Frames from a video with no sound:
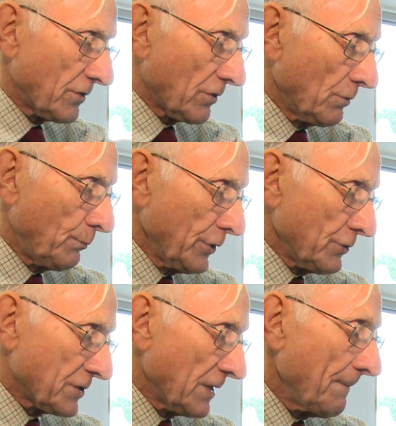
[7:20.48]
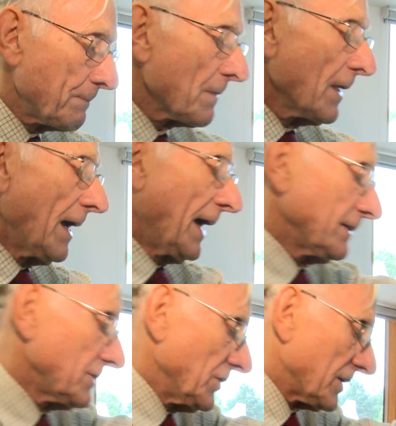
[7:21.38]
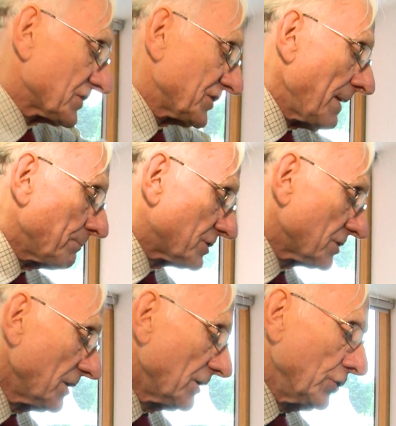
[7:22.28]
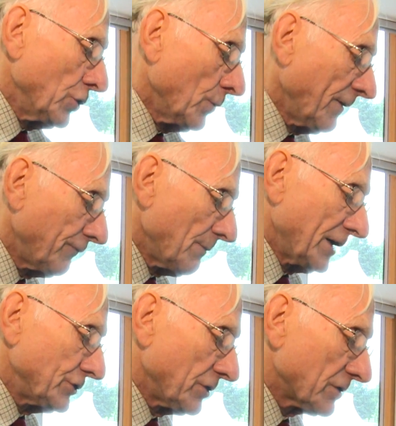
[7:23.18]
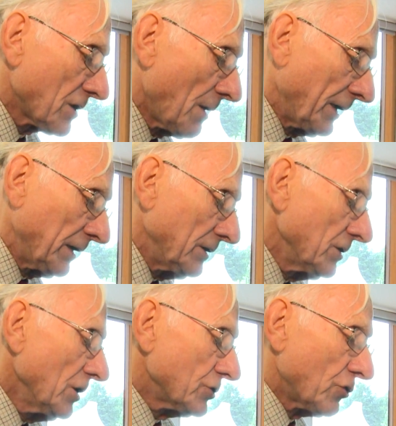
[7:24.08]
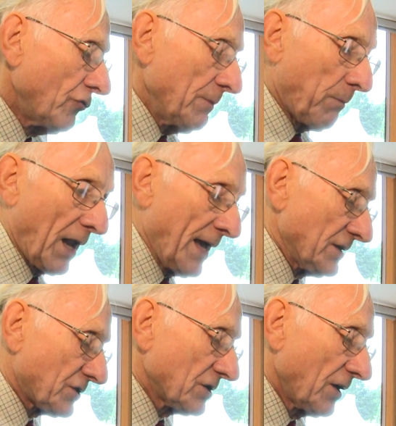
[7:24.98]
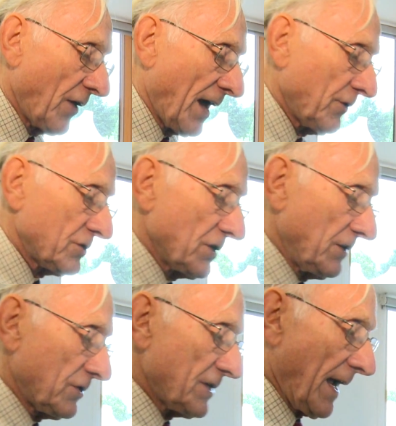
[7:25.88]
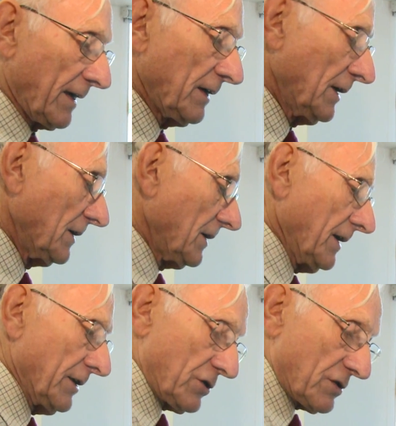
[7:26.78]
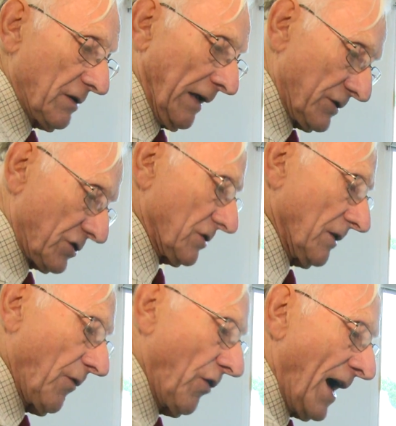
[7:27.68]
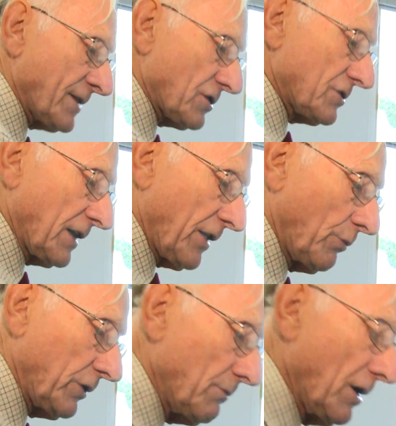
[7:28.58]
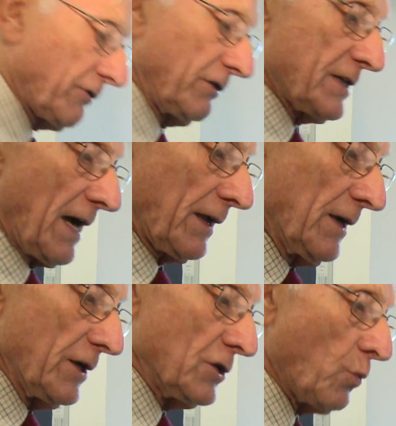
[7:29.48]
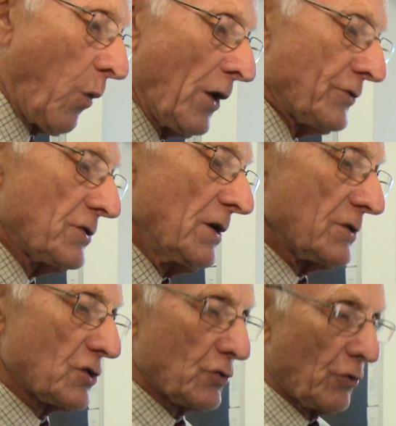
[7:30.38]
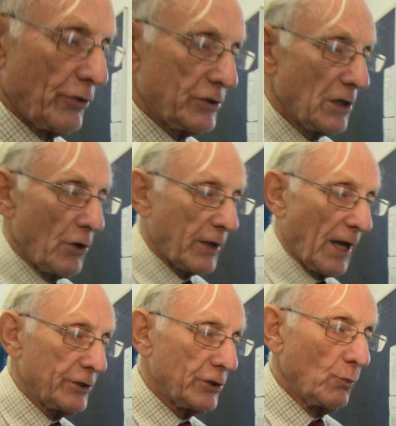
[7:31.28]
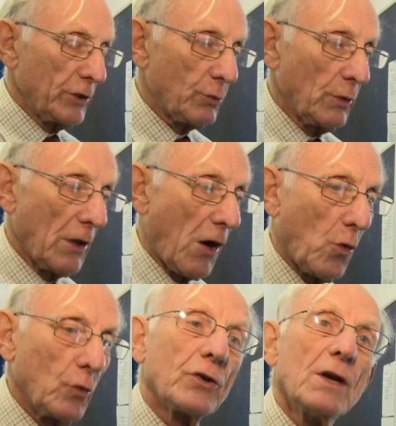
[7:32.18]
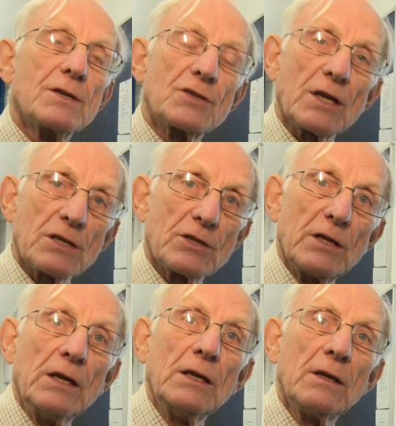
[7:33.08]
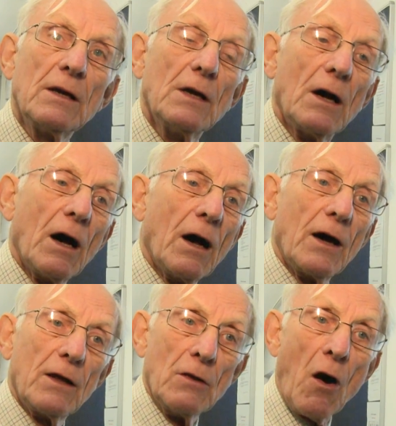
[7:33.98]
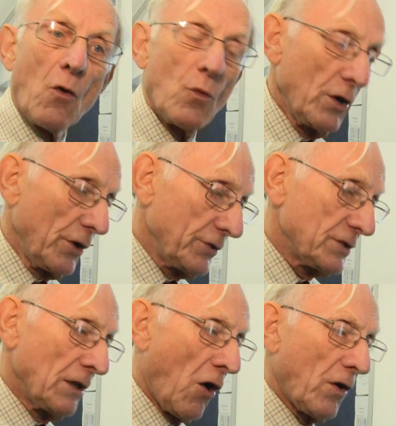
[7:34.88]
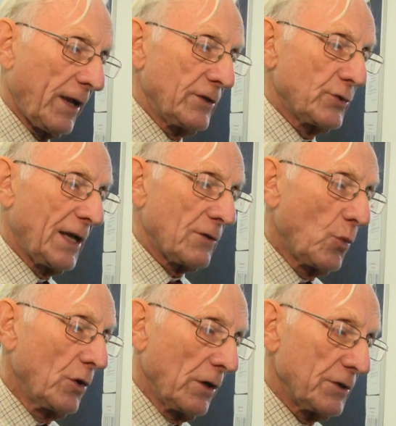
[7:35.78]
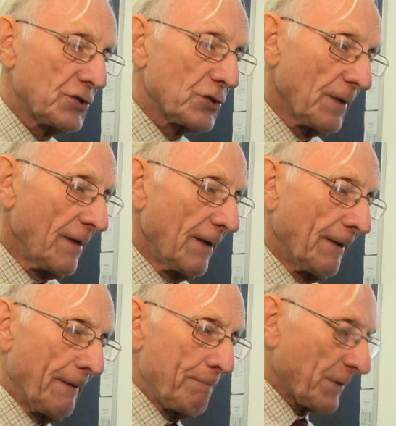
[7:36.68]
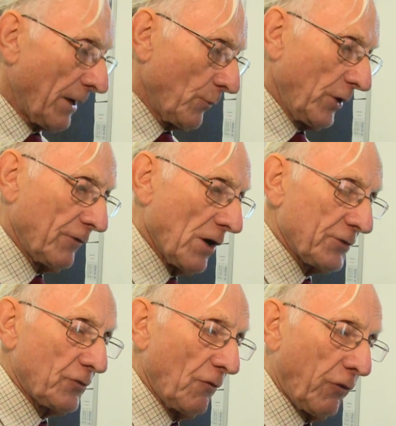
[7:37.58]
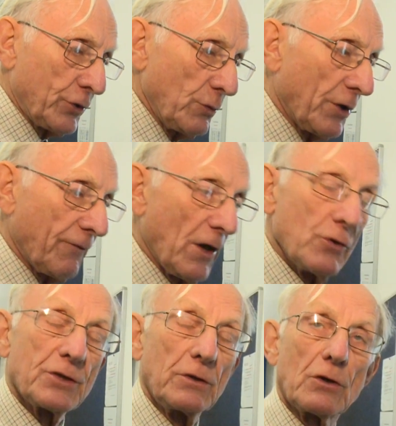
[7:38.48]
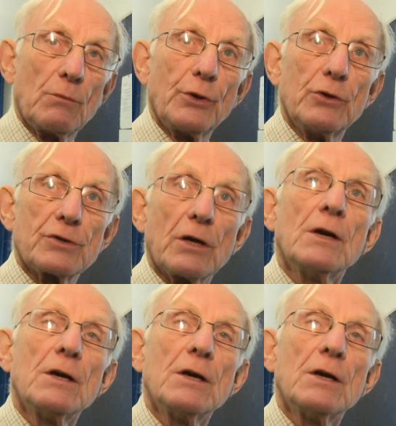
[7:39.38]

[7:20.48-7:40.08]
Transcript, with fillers: the computer, and can accept new information coming in to replace that that's in the tank. It's, it's that, together with the mercury tank, is one storage location which will hold sixteen uh, long word, long exact words, um, and we've got forty-one of those in the computer.